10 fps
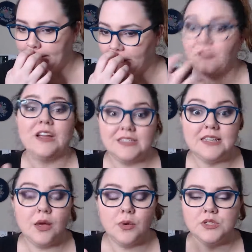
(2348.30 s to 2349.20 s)
Francie,
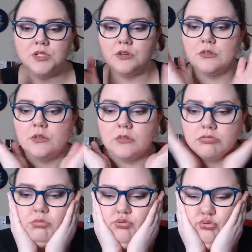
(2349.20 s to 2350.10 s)
that was you. Oh,
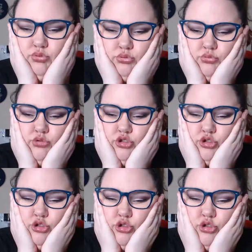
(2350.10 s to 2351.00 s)

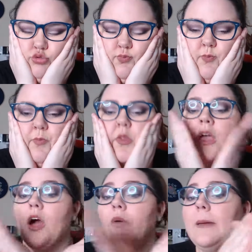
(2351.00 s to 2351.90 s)
gosh.
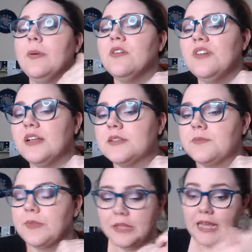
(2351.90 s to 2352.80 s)
Okay, perfect.
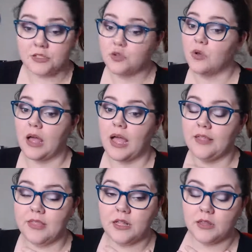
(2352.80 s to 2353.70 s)
Yeah, so I
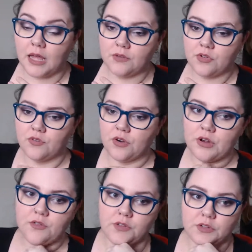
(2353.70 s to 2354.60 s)
think a lot of you have
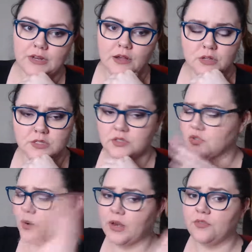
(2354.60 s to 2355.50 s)
already filled it out because there's
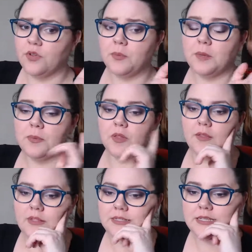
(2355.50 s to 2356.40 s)
quite a few people
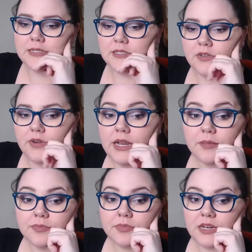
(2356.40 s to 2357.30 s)
on this list
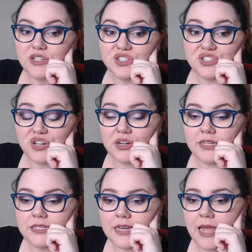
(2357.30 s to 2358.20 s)
already that I just
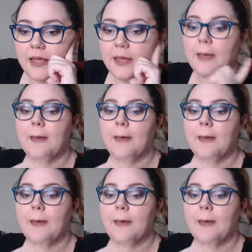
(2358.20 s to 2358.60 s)
started today.